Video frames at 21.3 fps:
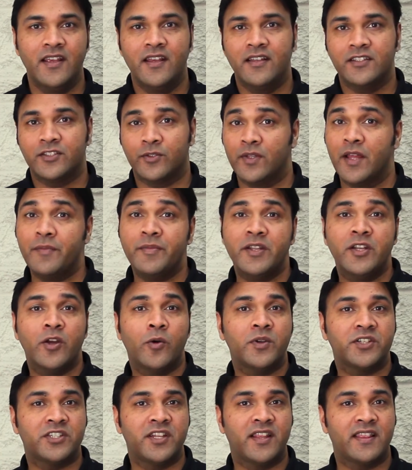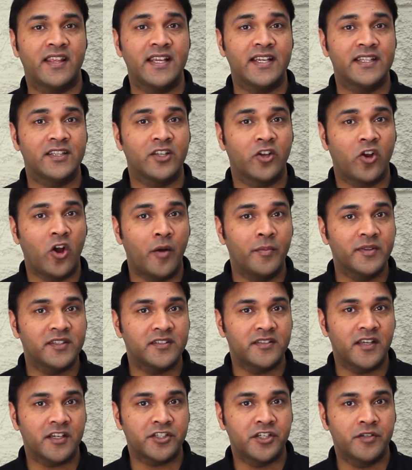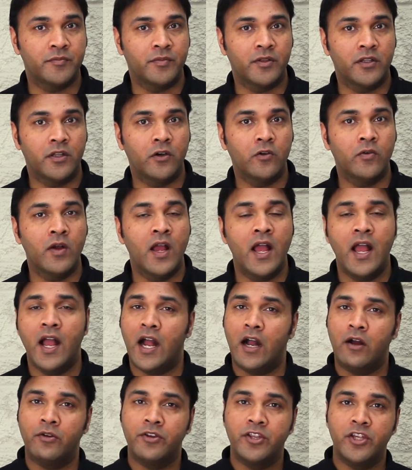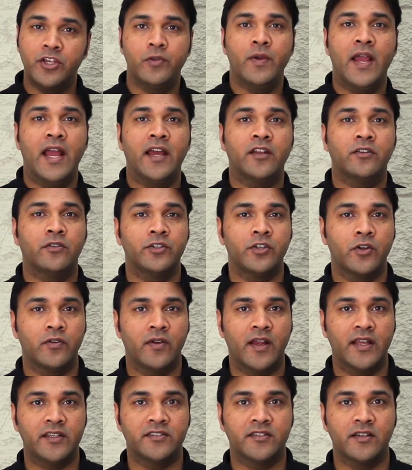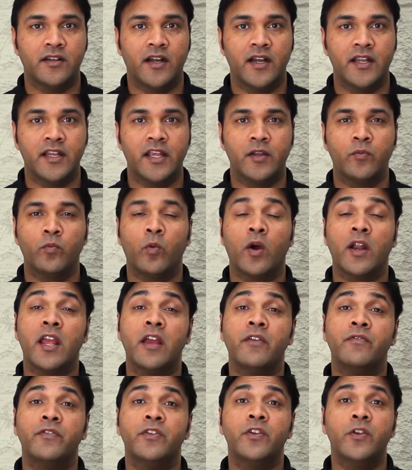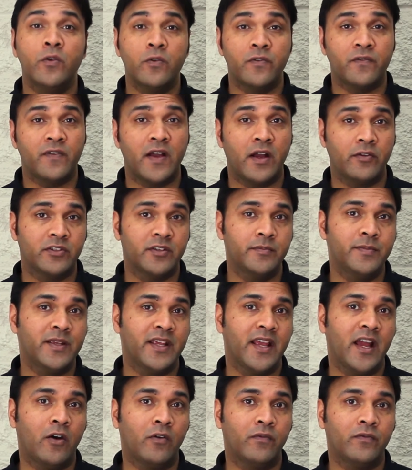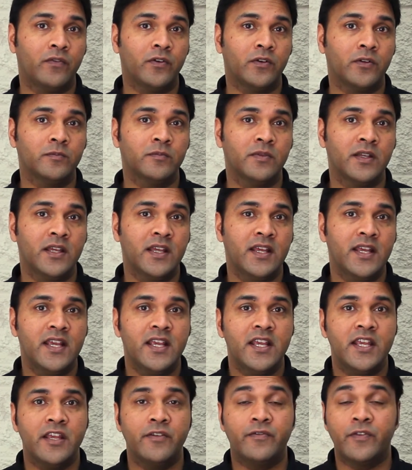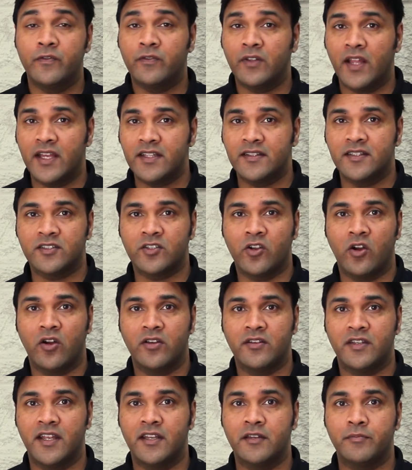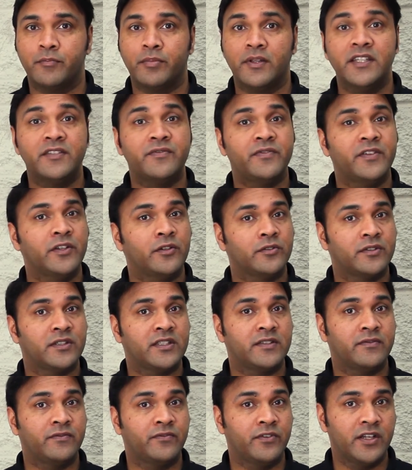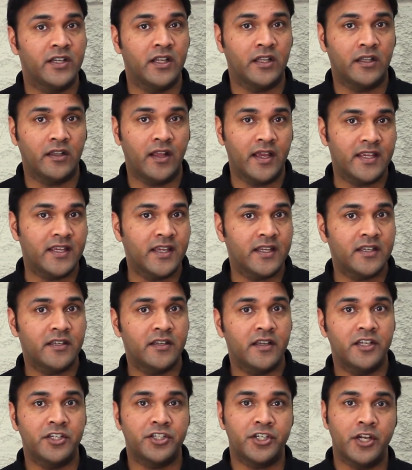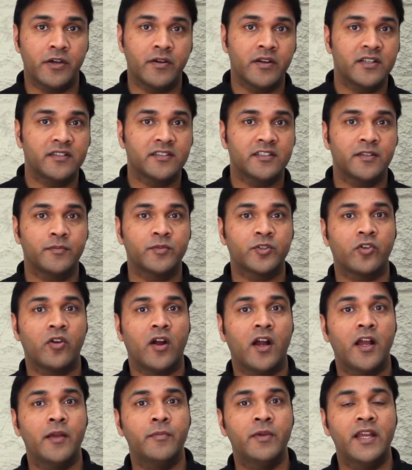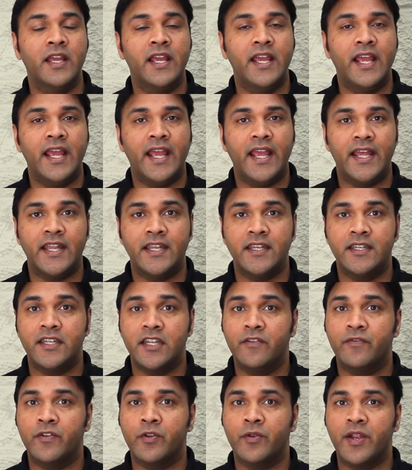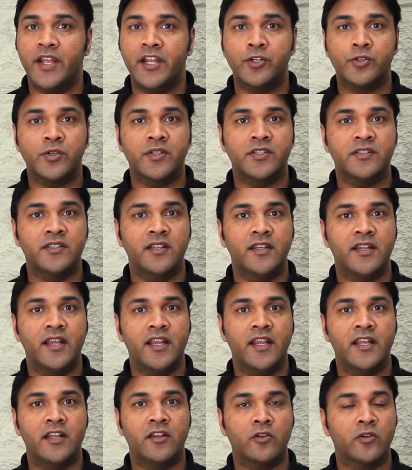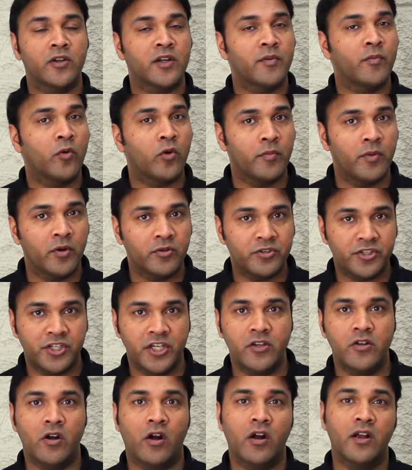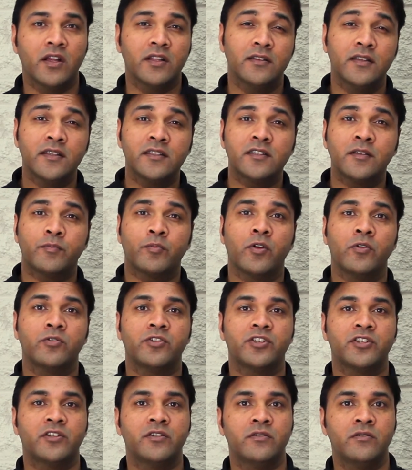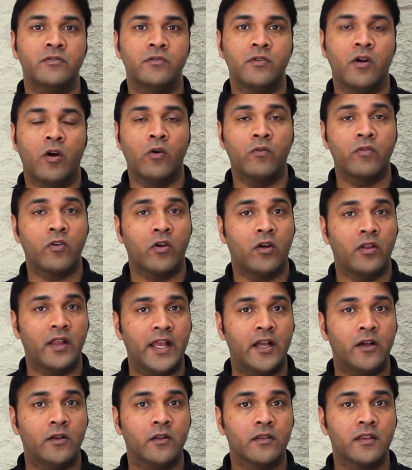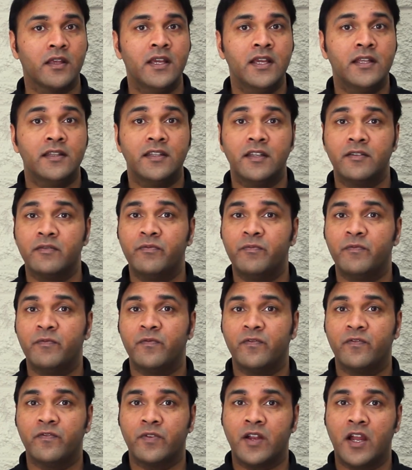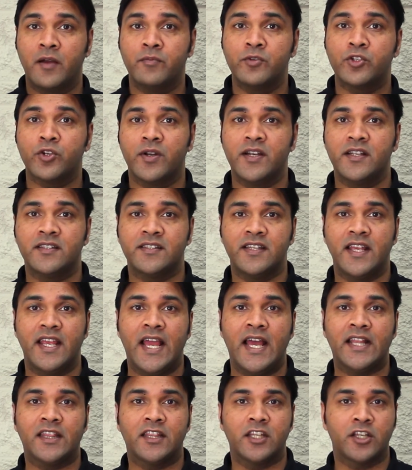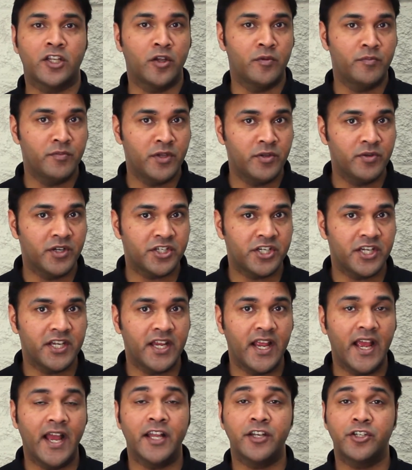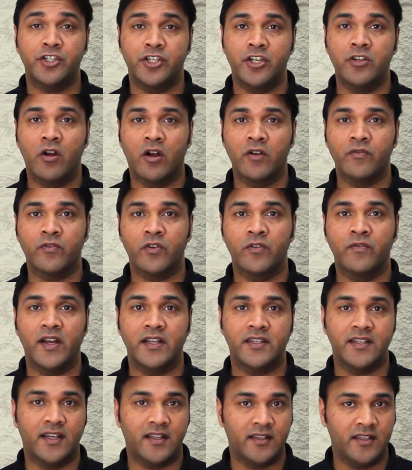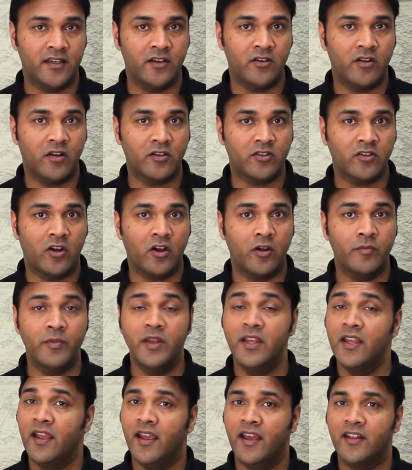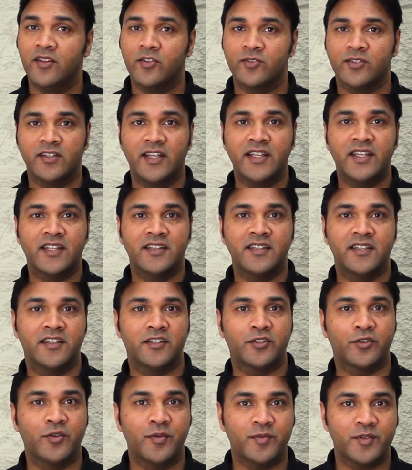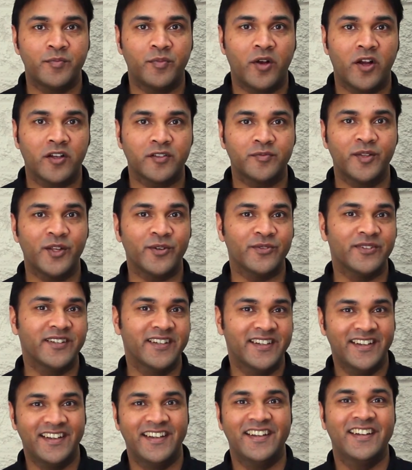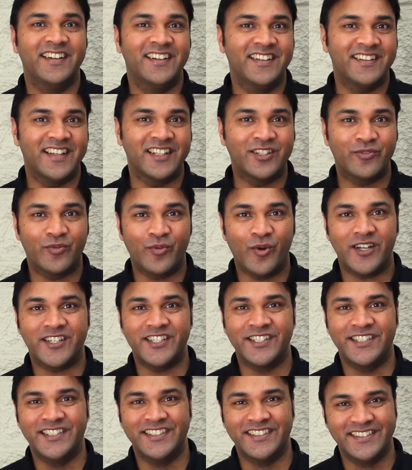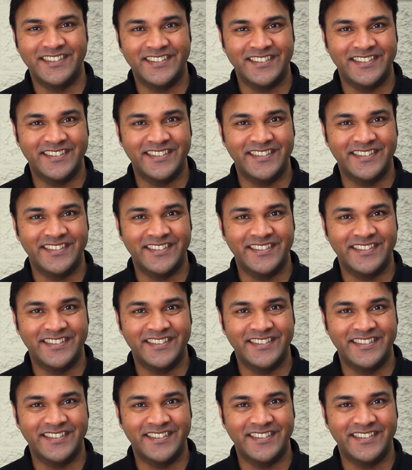So let me know what you think in the comment section below. How do you handle your anxiety and what have you found to be helpful? If you've liked this content, please feel free to like it, share it, and subscribe. And if you're interested in learning more about Qigong and this approach to overall health, then come join us at the Communi-Qi at qigongforvitality.com, and there's a link in the description box below. Thanks for watching.